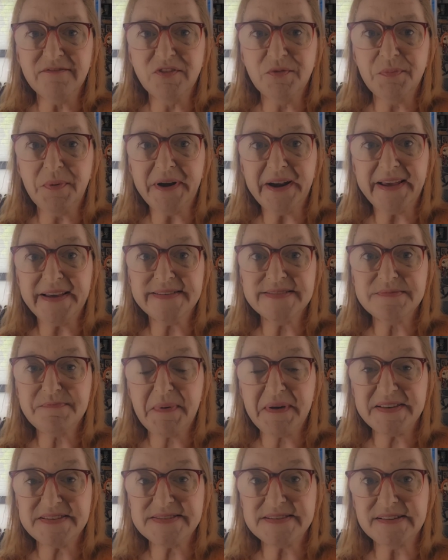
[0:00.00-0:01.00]
everybody is
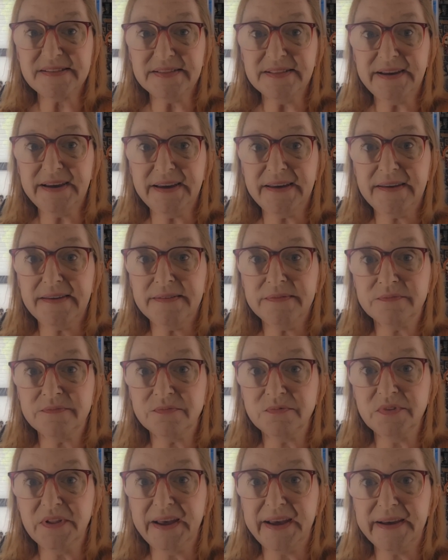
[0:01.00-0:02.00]
basically,
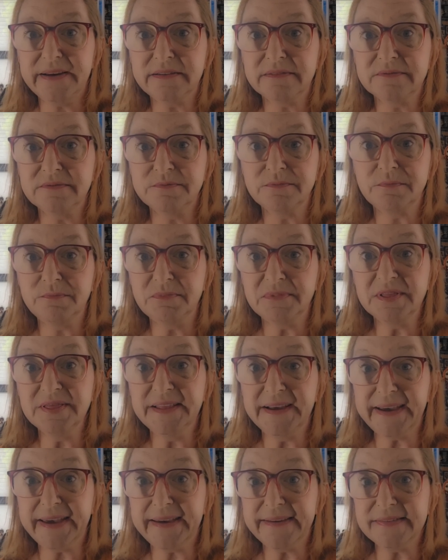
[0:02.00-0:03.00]
like,
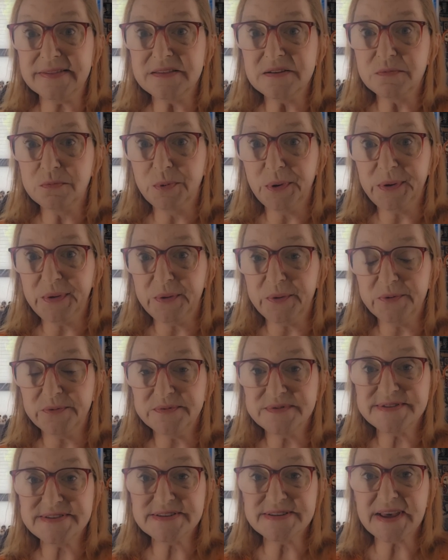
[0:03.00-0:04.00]
licking their
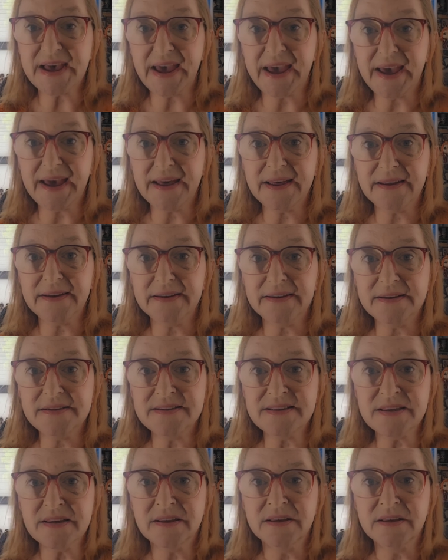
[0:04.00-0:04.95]
wounds, and